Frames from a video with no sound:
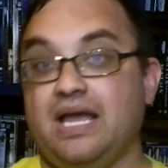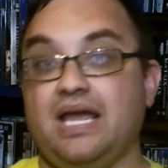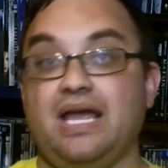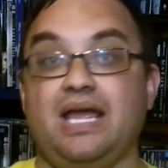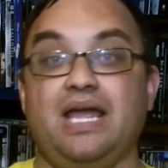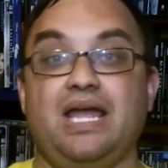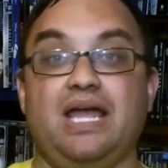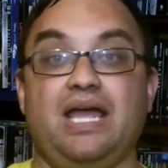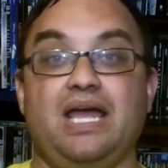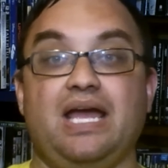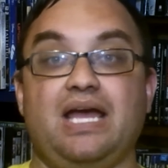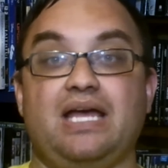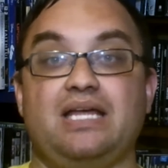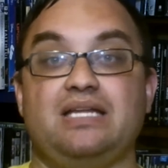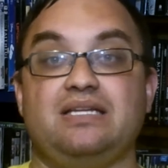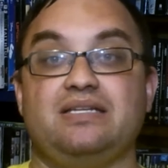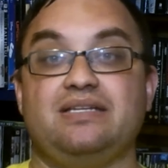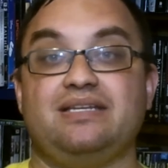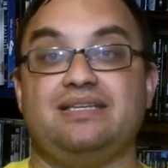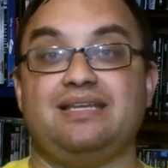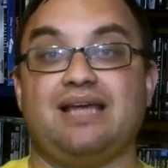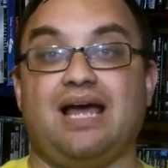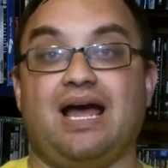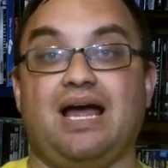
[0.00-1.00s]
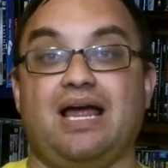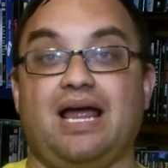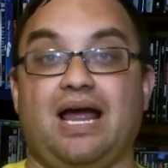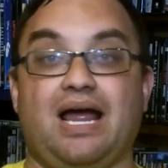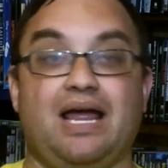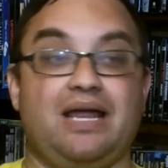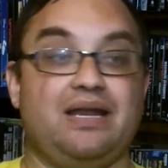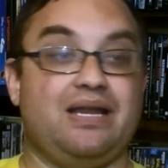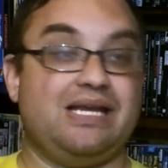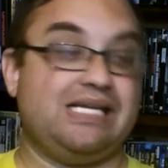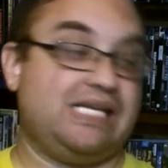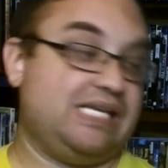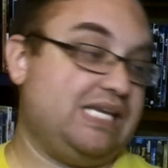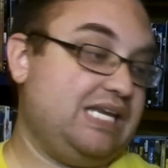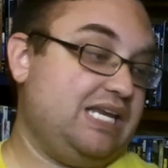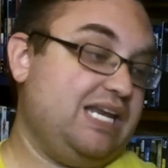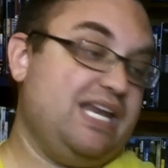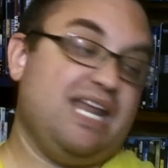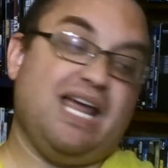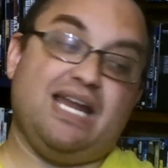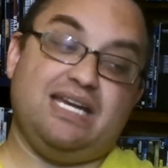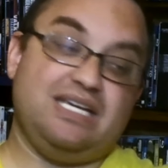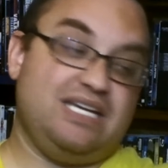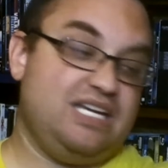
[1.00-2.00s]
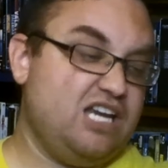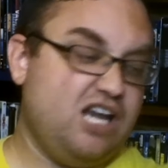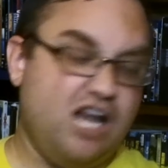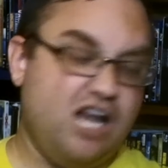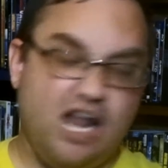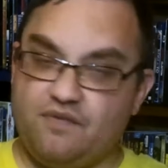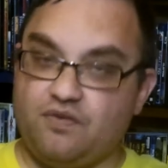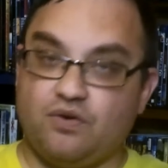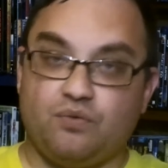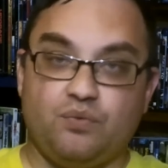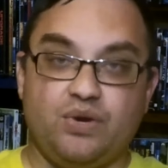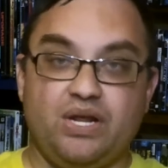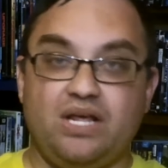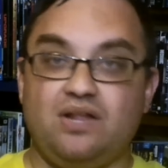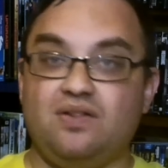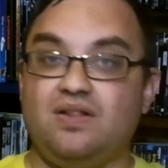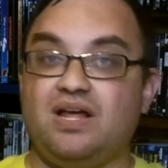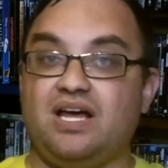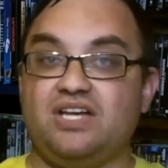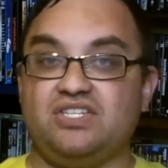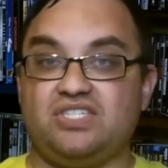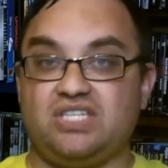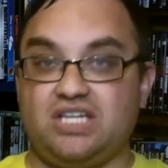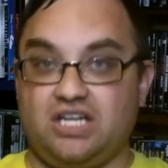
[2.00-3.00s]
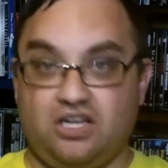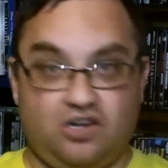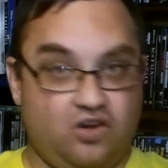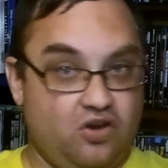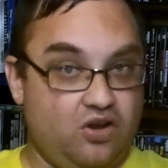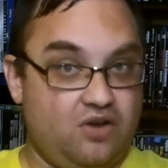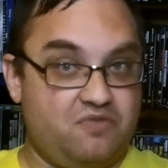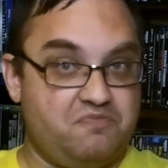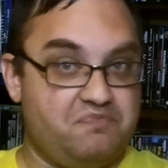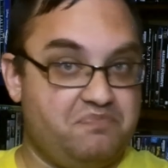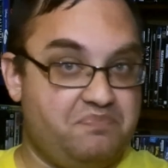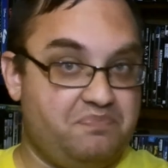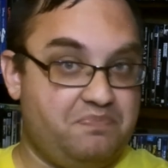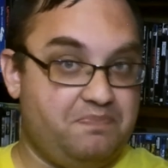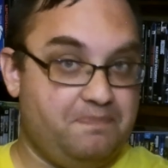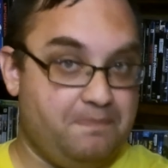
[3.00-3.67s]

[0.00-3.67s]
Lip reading: and I had never realized that it could have